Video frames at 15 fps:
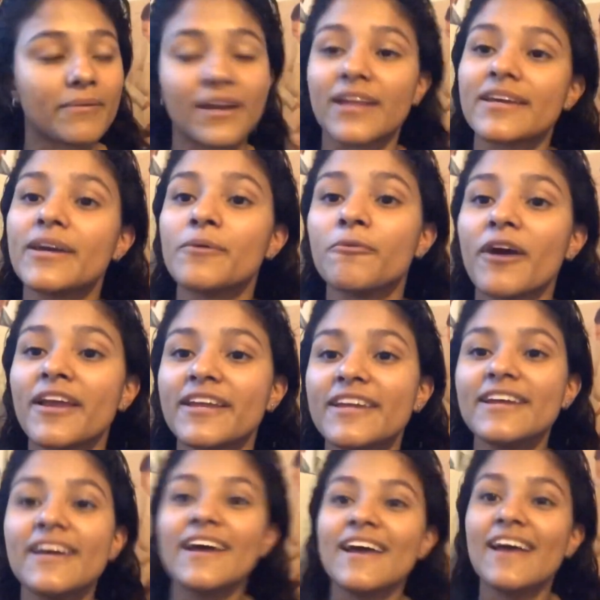I'm gonna get ready,
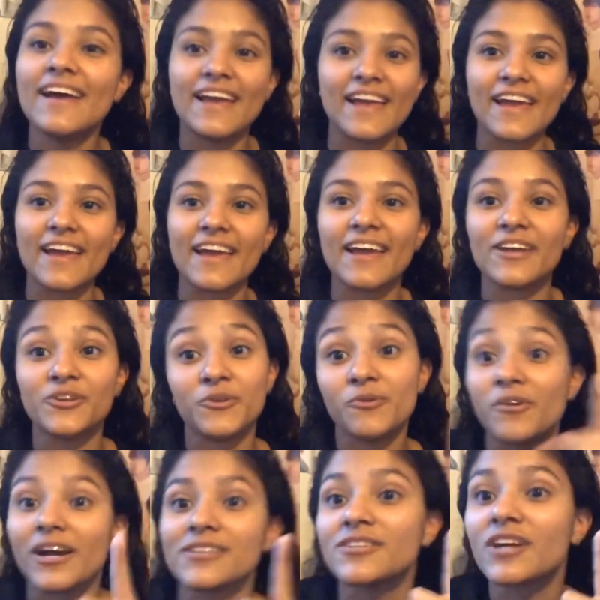and you
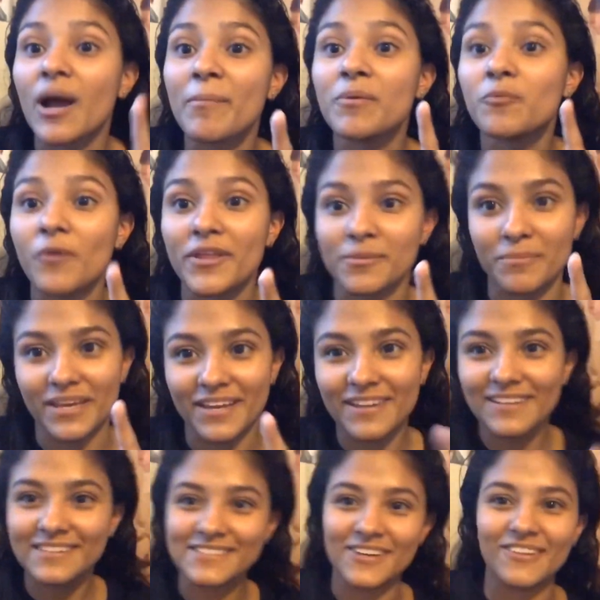guys are coming with me.
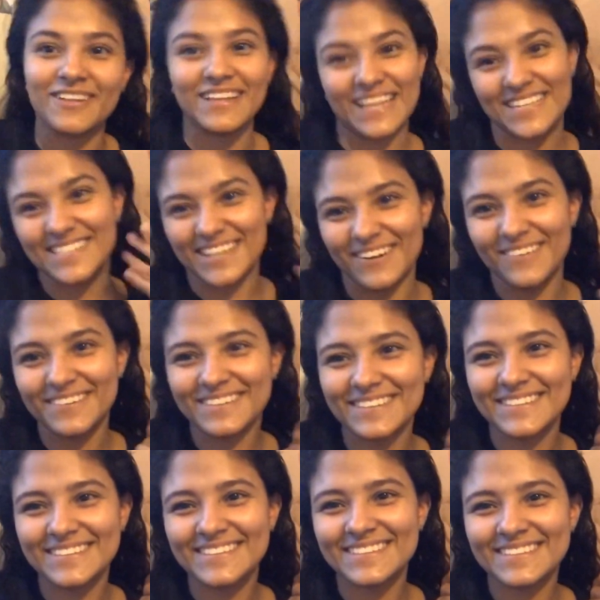So let's
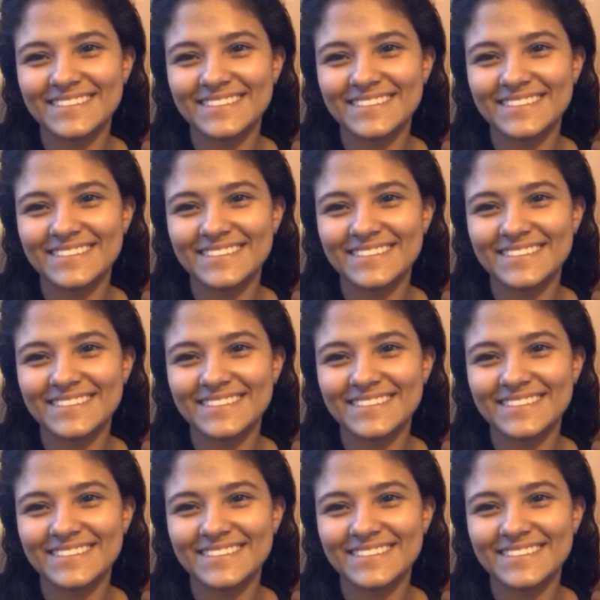go.